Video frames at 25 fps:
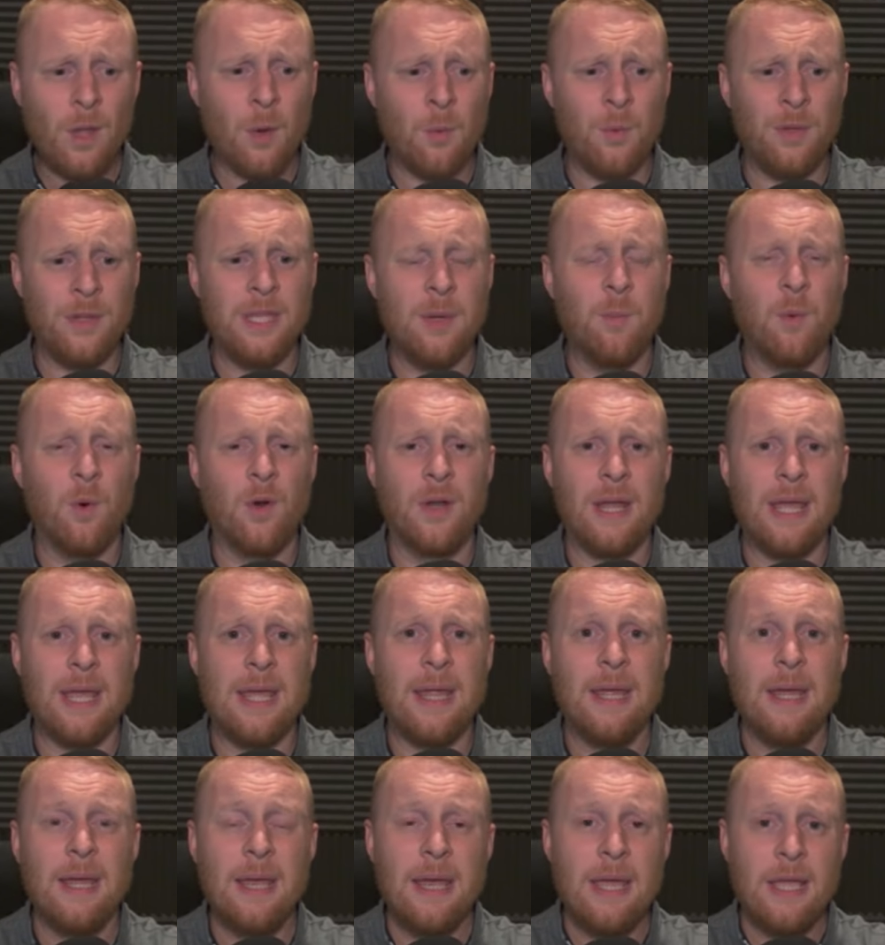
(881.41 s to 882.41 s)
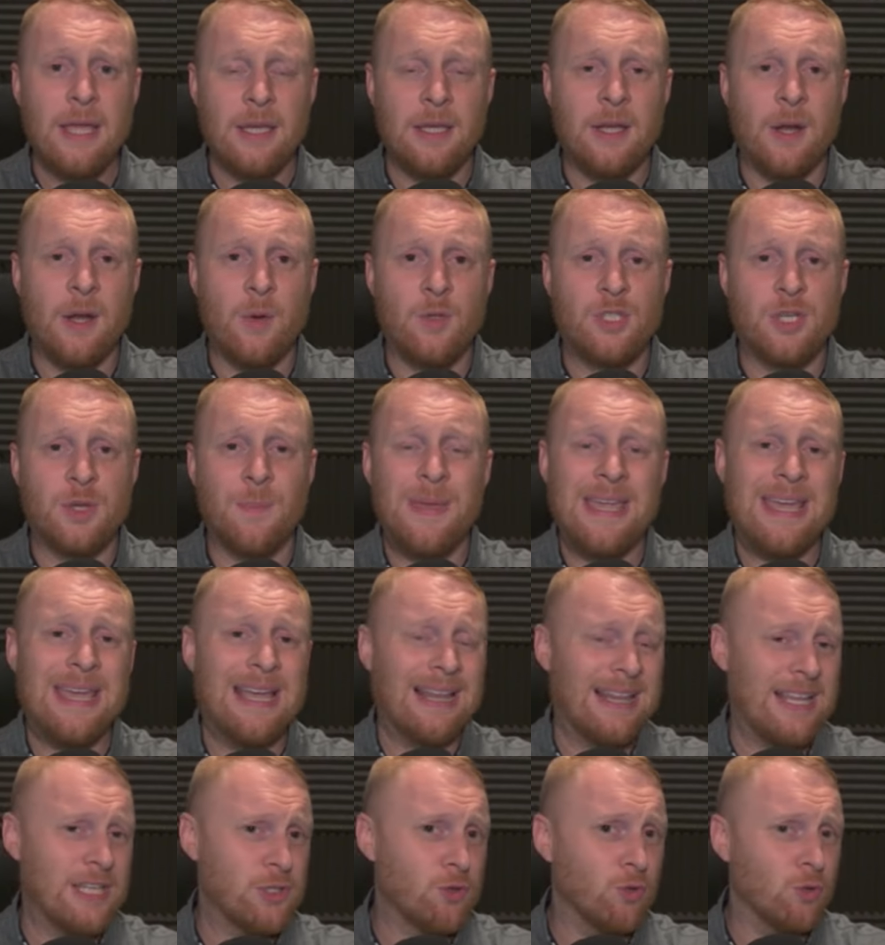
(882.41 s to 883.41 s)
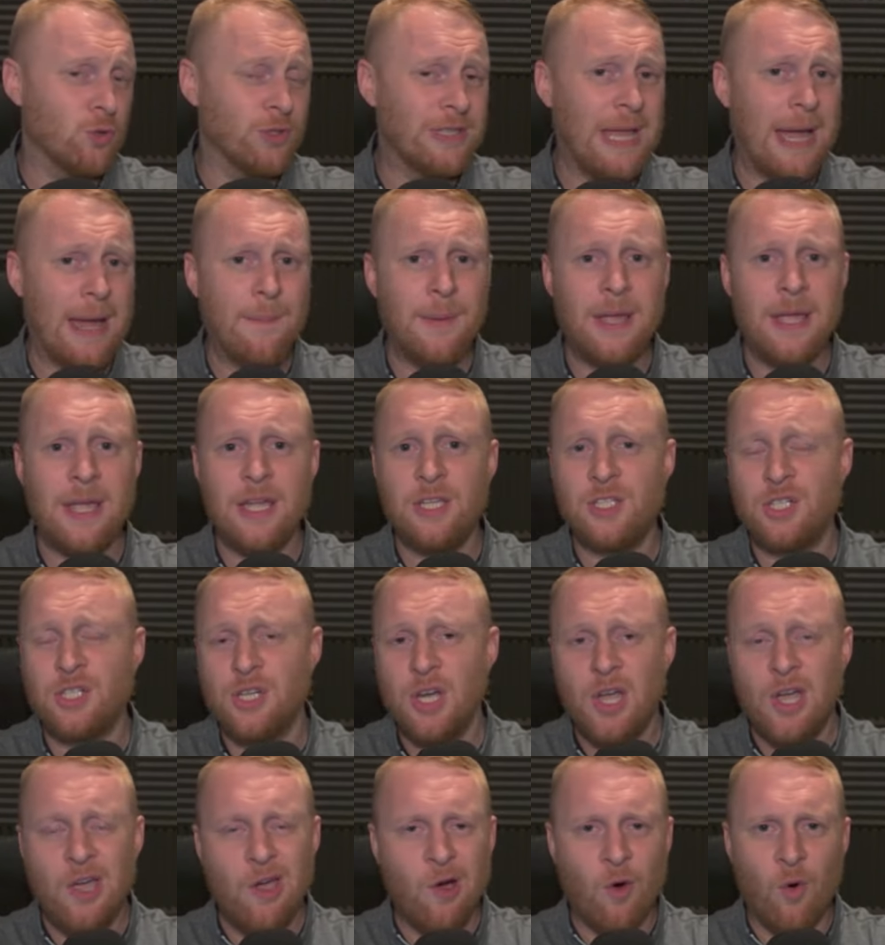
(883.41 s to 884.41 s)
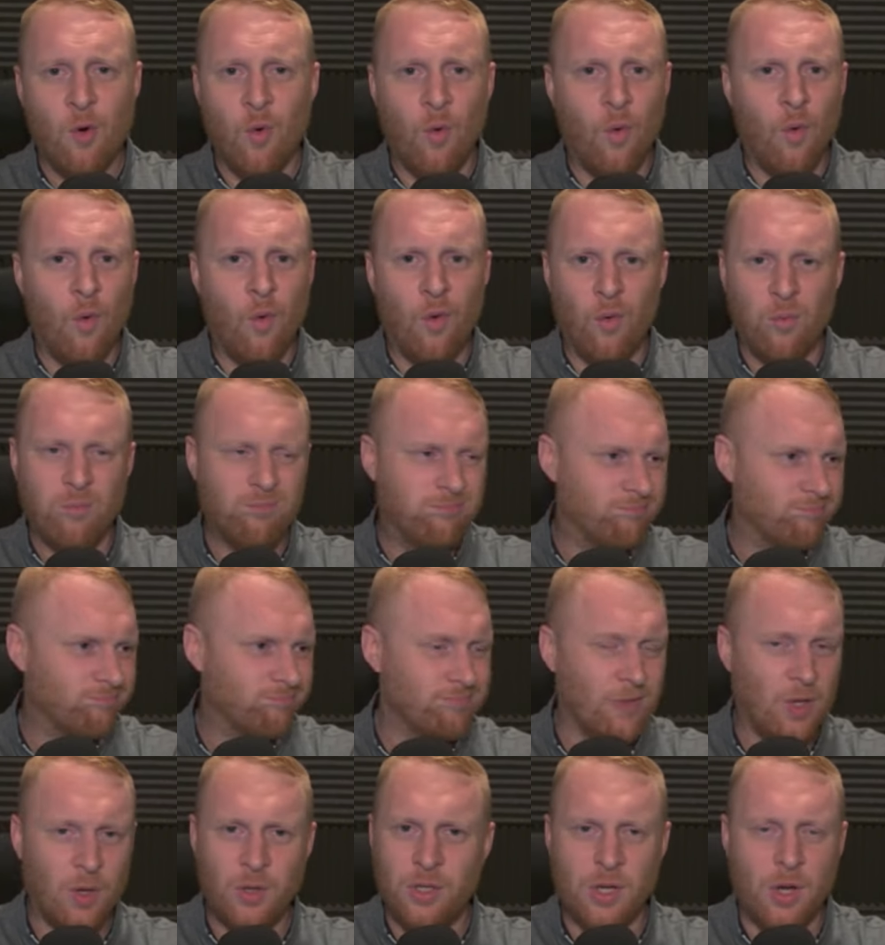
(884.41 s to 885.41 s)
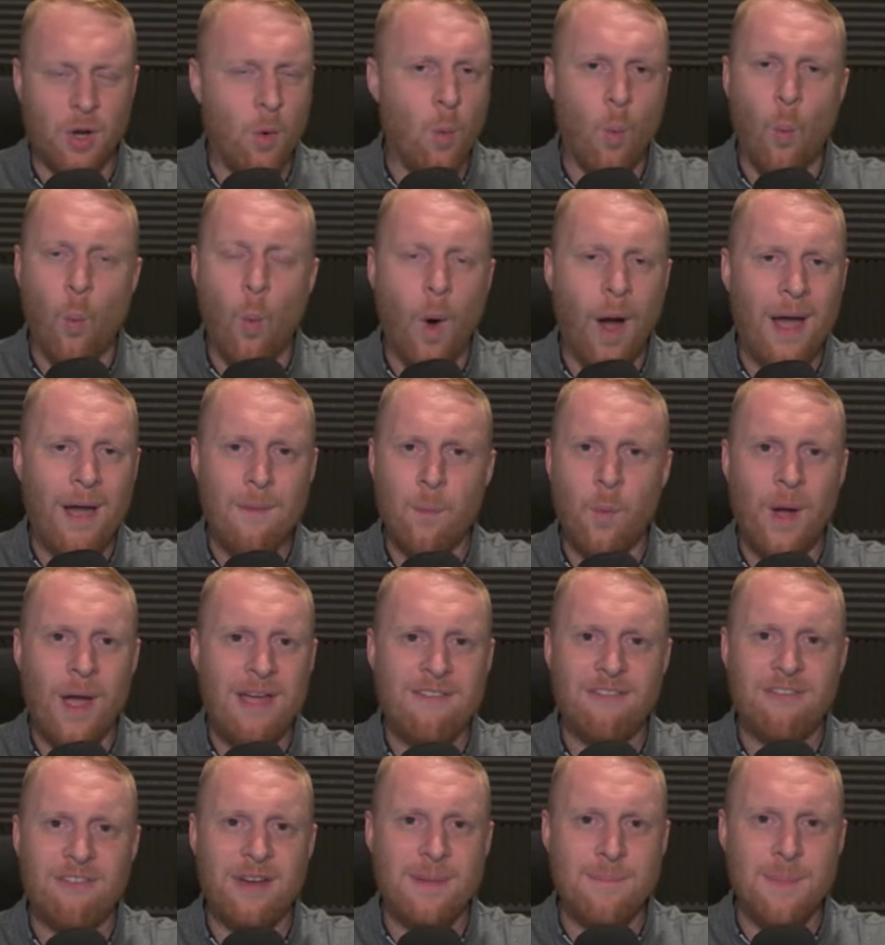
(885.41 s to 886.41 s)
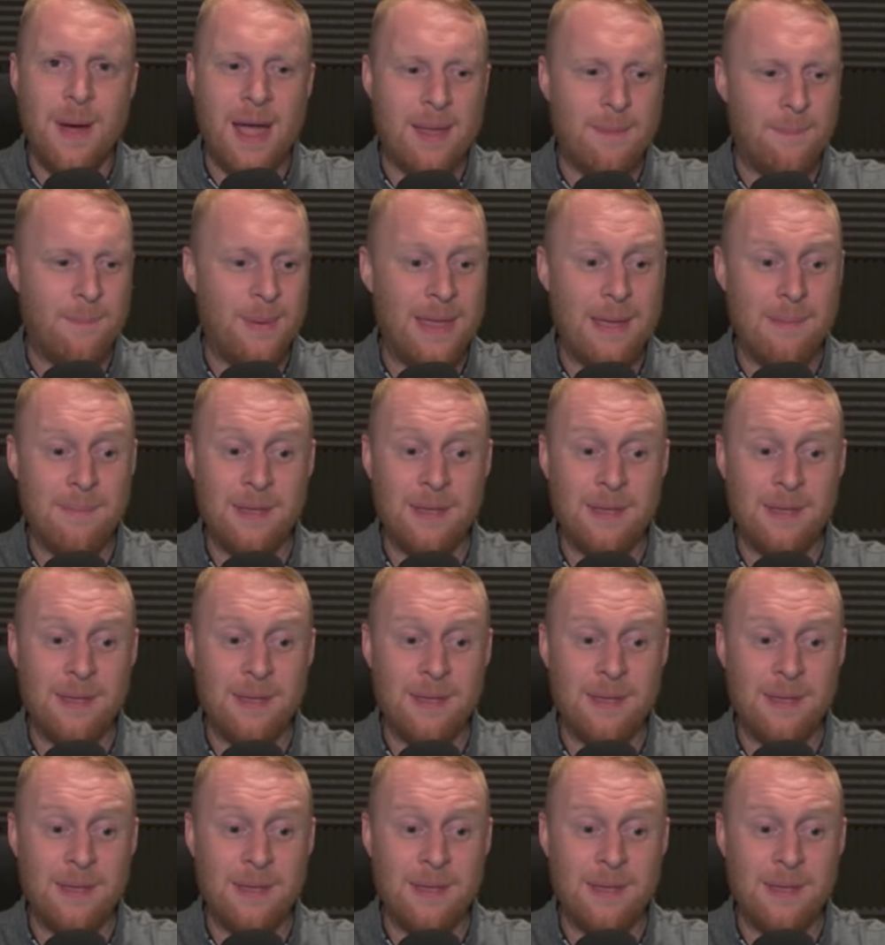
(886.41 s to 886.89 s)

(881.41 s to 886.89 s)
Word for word: whether you want it, you know, to be collateral damage or you know what, whatever it might be.